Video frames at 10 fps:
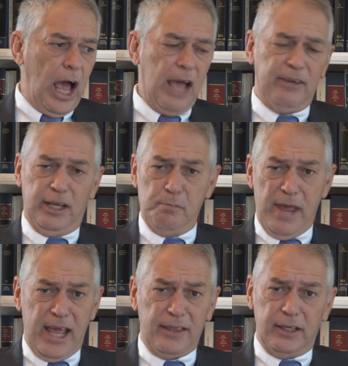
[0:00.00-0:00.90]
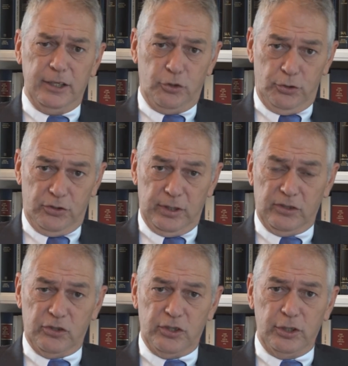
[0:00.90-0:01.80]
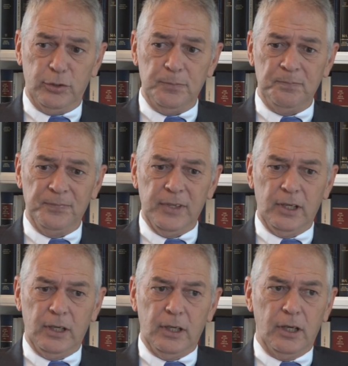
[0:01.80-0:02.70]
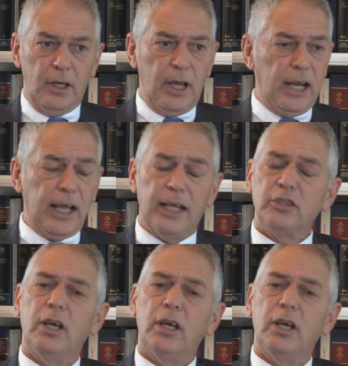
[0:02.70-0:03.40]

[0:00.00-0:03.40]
I've had math teachers as a student, and I got